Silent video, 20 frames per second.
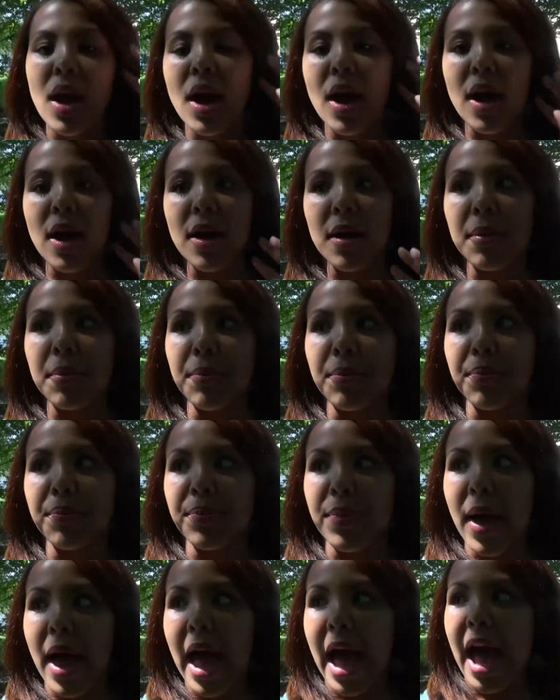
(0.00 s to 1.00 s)

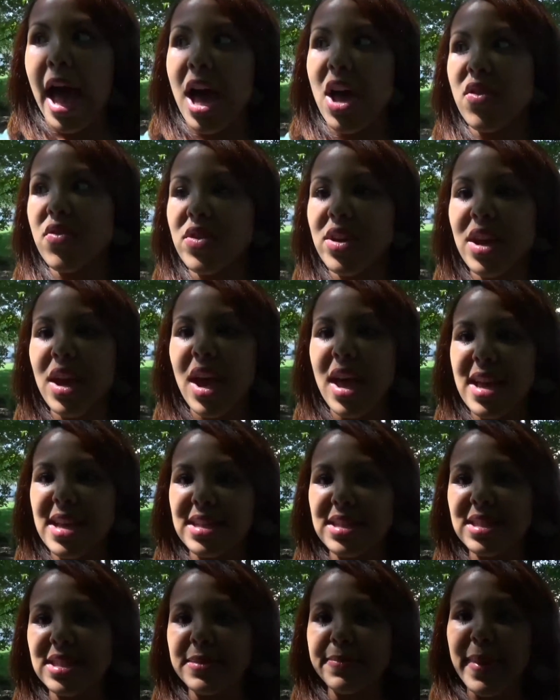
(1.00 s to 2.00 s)
having
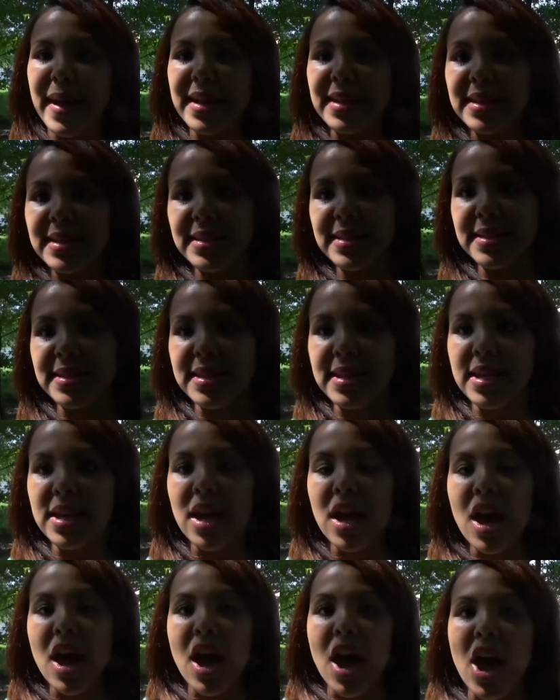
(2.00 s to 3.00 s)
expectancy